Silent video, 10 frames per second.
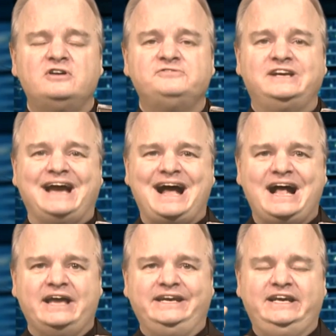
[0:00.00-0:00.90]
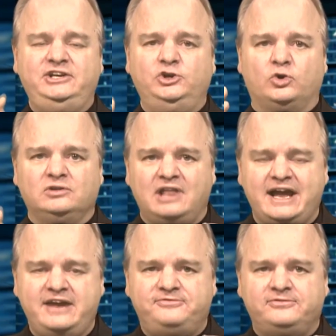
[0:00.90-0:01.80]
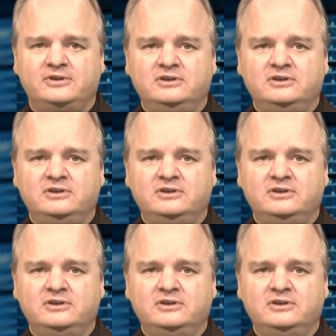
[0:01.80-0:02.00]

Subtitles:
of God in your life